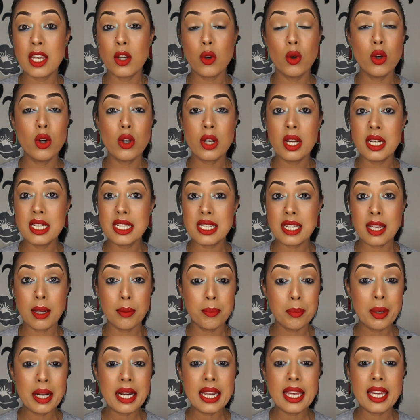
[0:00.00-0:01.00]
Your look is
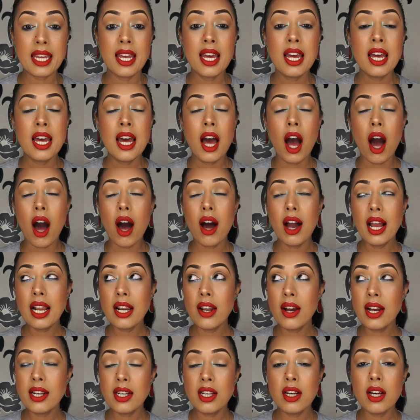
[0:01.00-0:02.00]
complete.
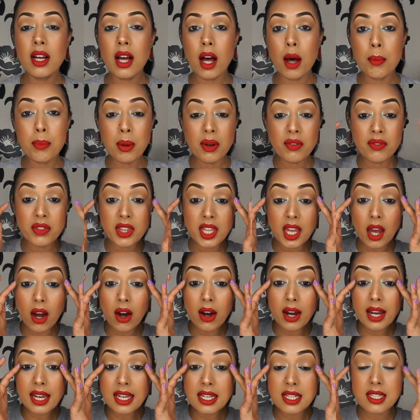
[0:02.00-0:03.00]
Eyeliner above the
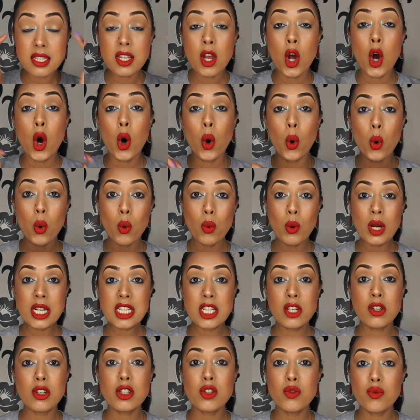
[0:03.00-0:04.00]
eyes
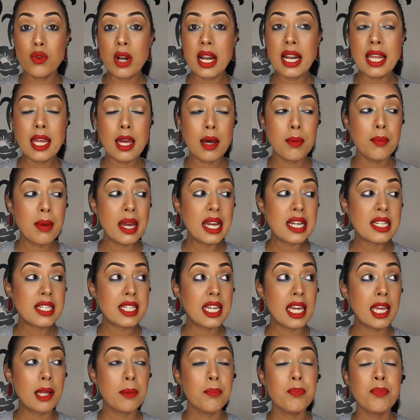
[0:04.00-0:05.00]
always looks really
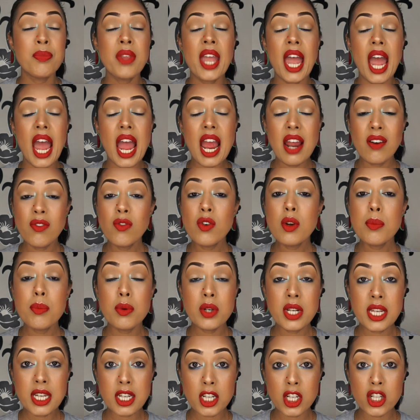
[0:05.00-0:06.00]
amazing.
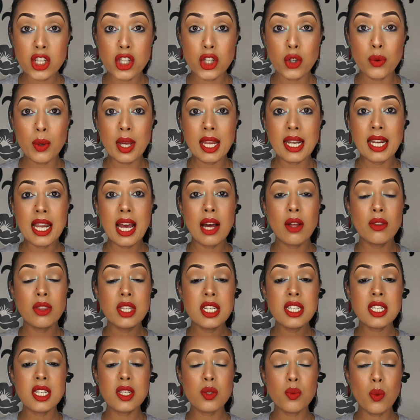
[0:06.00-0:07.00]
Everybody can do it. Now,
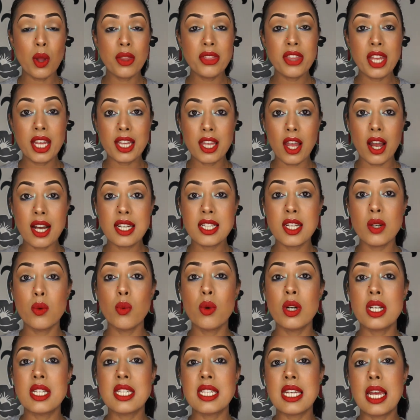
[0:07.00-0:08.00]
this is one thing that I did
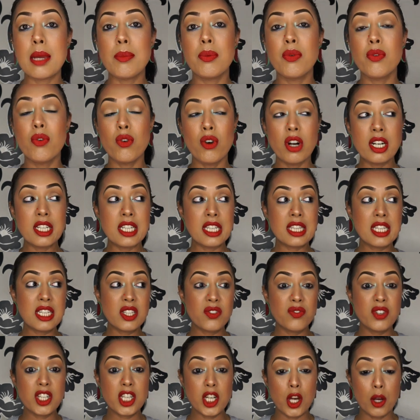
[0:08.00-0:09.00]
want to say before I did
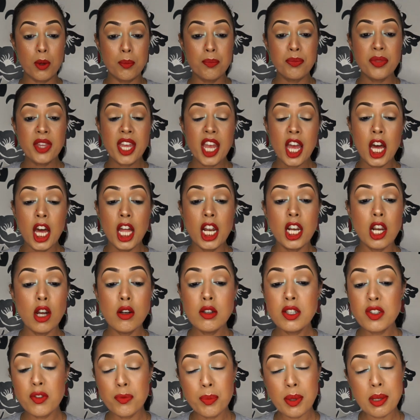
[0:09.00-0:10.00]
this video.
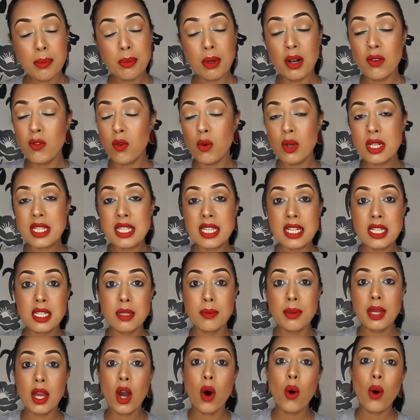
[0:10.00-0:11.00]
Loads of people have always said
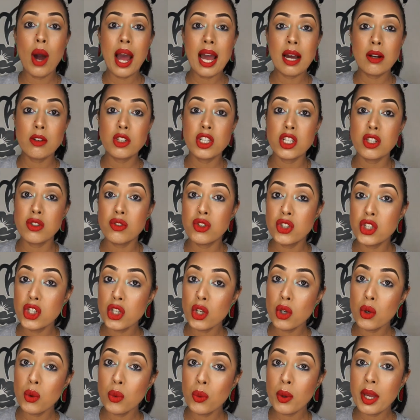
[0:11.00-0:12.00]
to me, oh, how do you
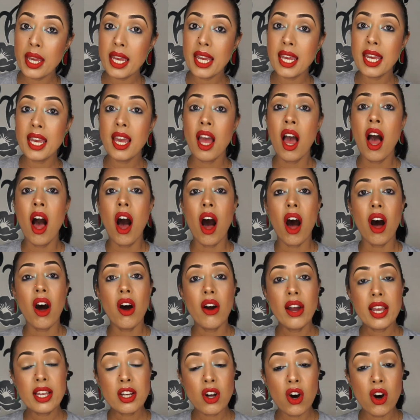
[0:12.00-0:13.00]
do it?
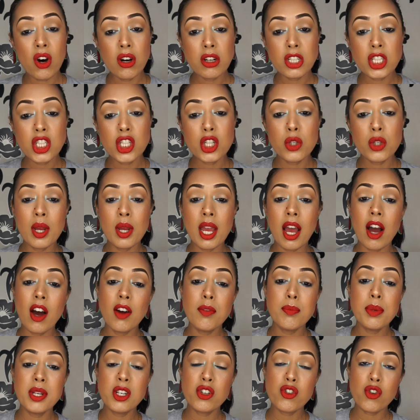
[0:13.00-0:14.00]
I can't it.
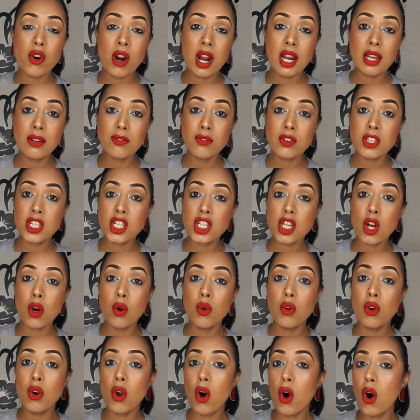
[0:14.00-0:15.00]
I've been trying for
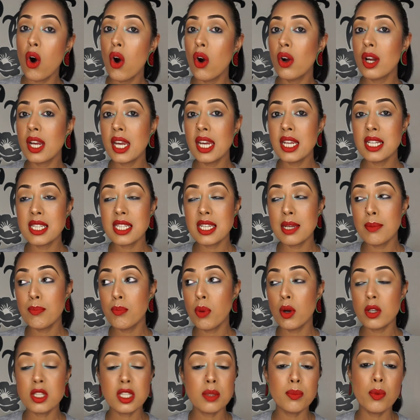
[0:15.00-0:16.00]
so long. It's
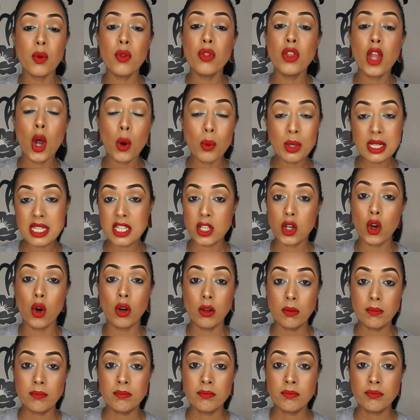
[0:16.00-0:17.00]
impossible. No, it's
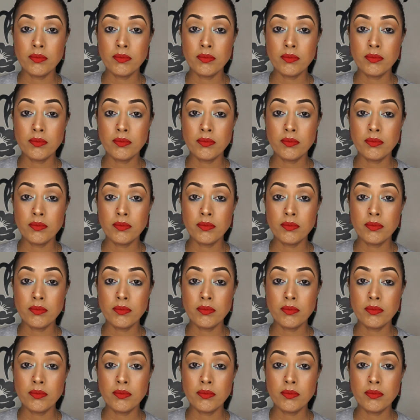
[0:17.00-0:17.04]
not.